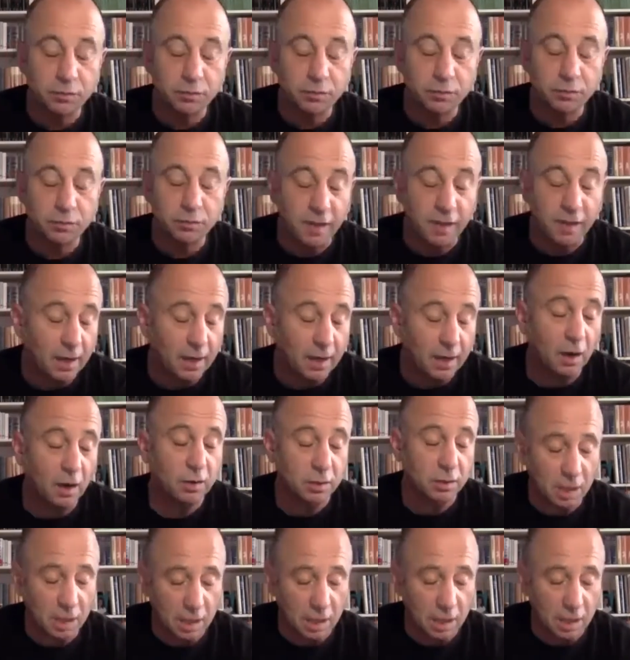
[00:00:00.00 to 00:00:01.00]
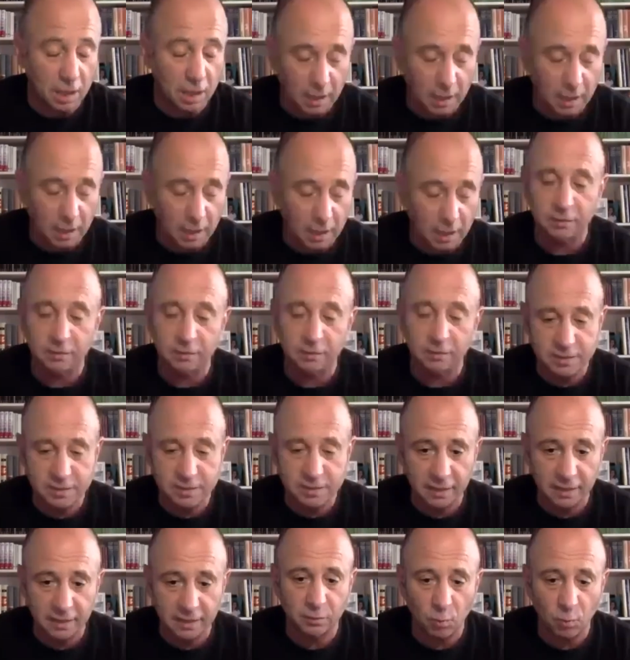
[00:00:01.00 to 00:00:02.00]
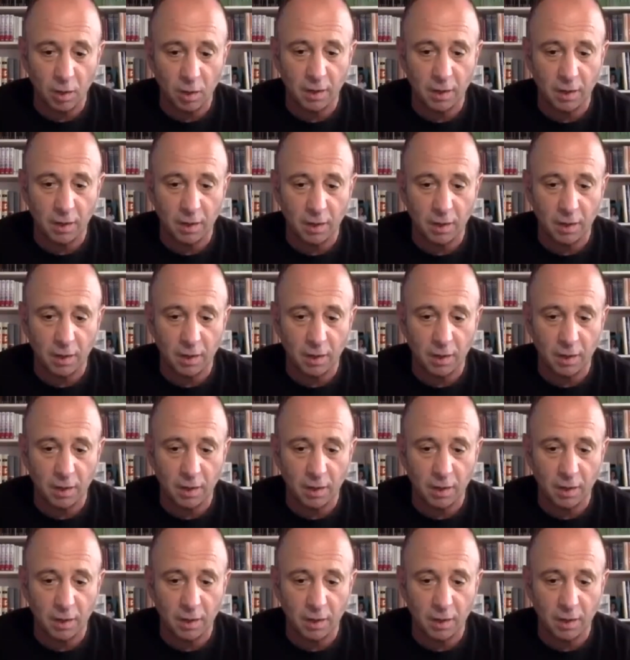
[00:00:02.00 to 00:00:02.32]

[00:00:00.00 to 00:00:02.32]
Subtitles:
They are constantly tasting wine.